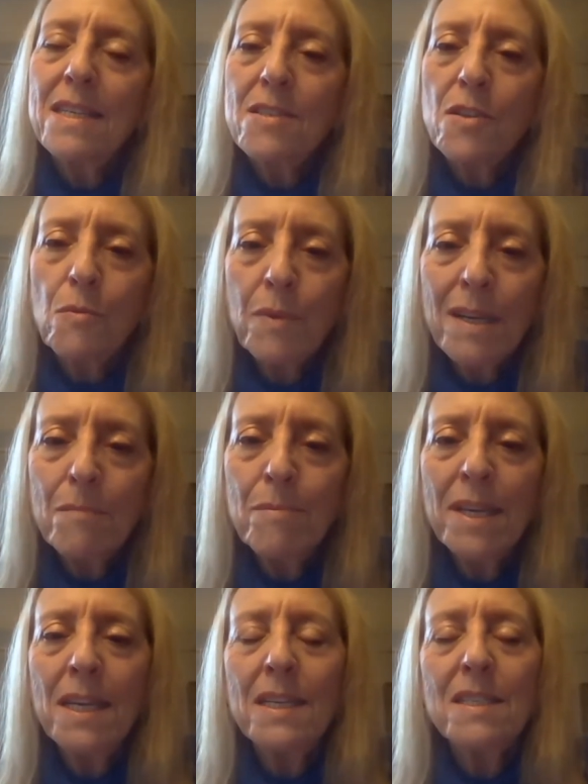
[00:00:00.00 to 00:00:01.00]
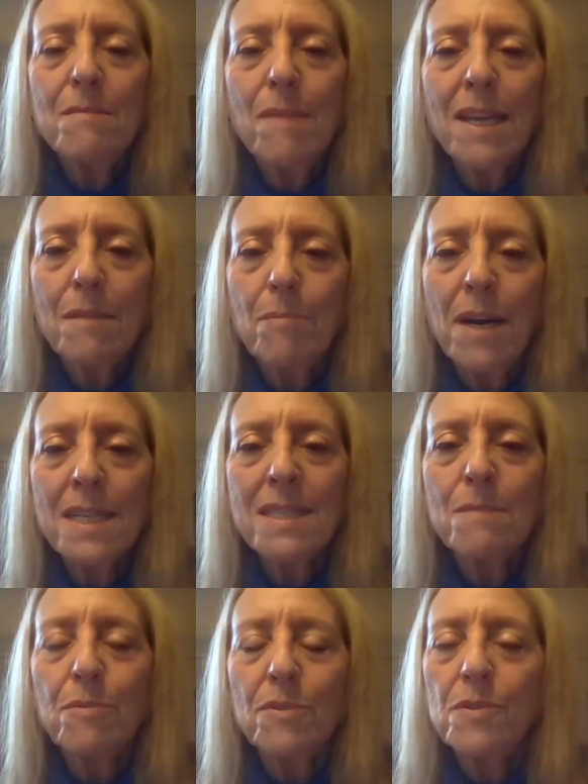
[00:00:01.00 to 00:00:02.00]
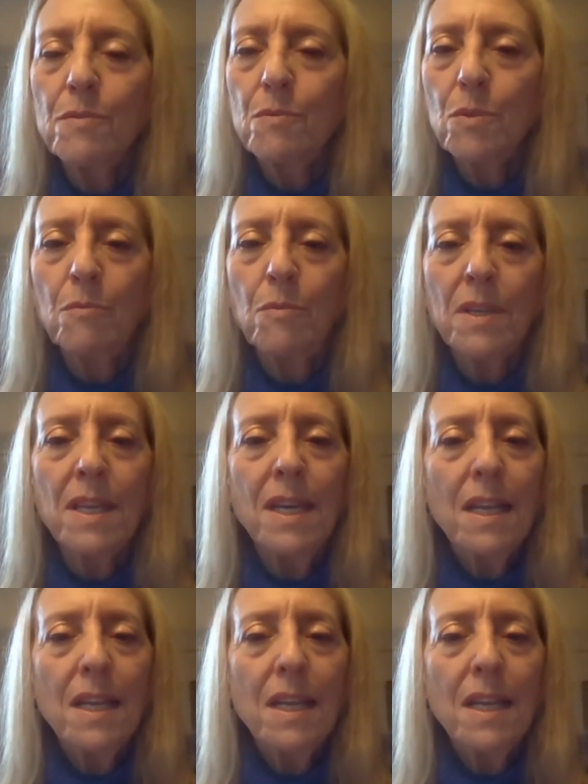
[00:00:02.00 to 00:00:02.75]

already beginning to make it possible to work with